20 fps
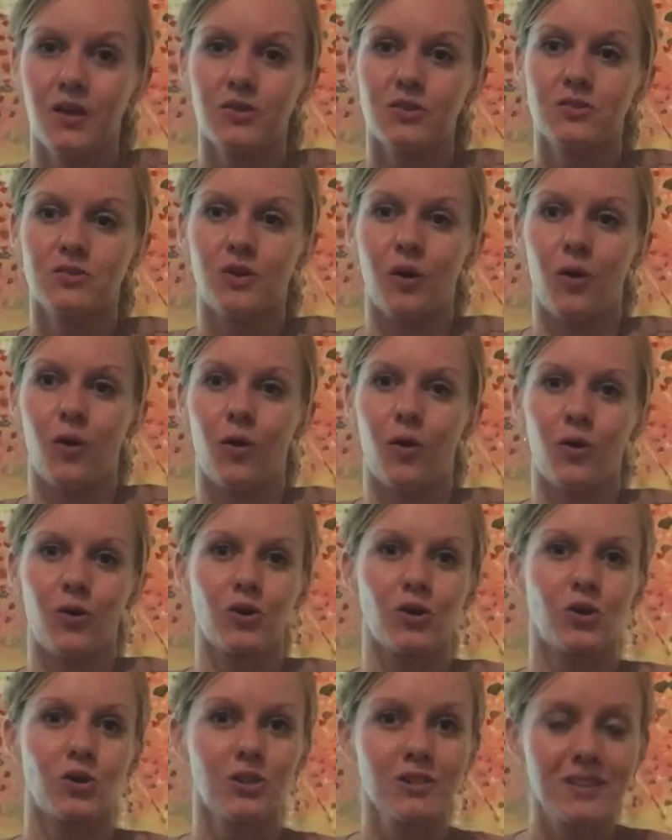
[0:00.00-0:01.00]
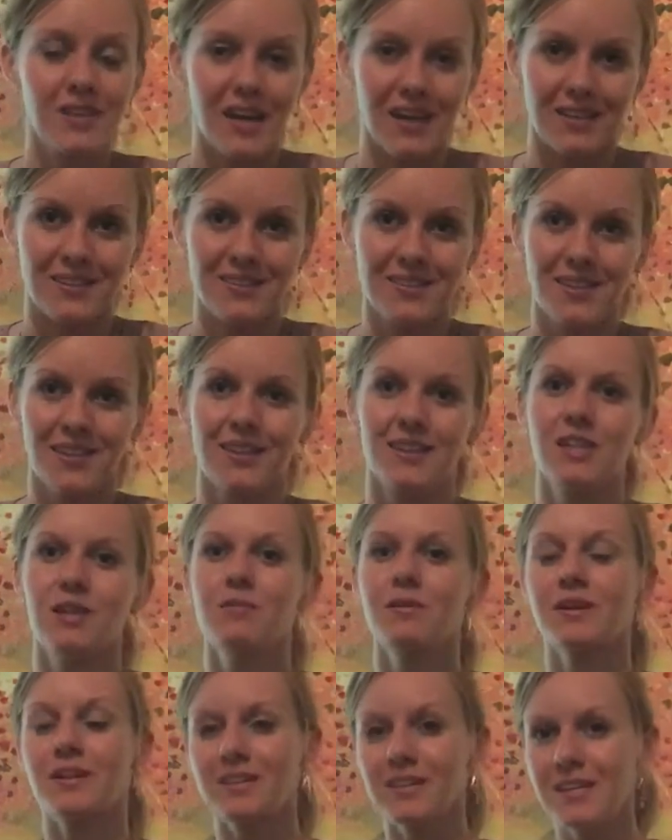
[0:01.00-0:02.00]
So good taste,
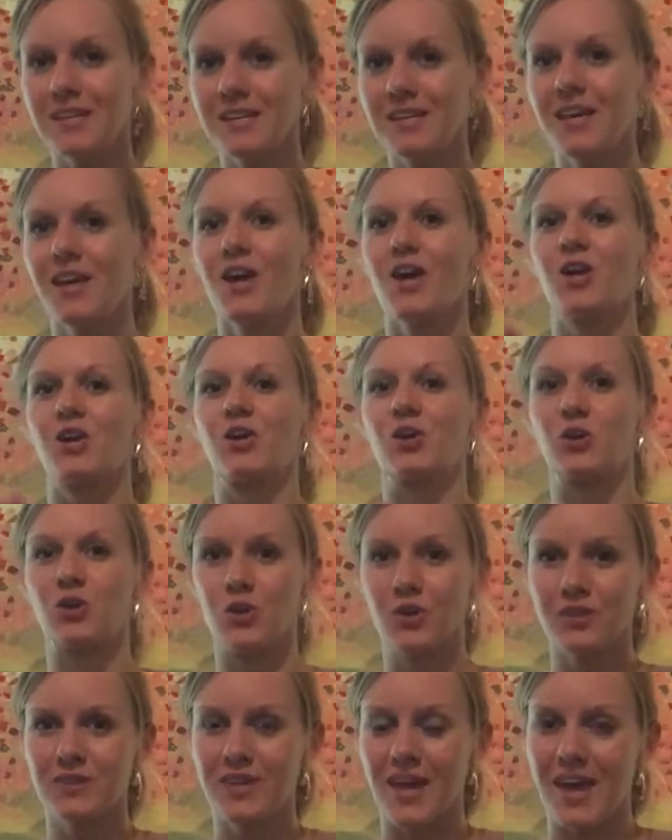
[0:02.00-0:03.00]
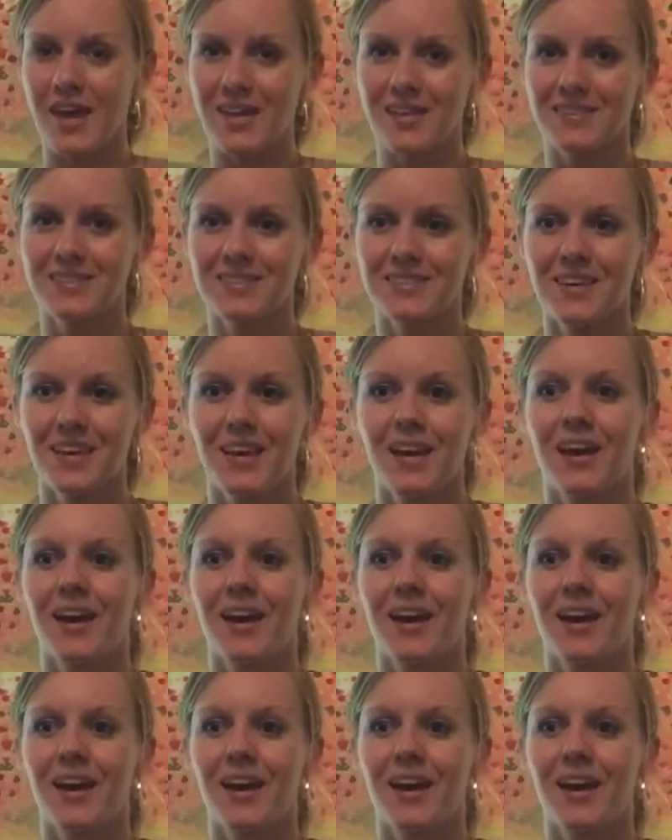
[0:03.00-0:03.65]
keep it clean, good taste.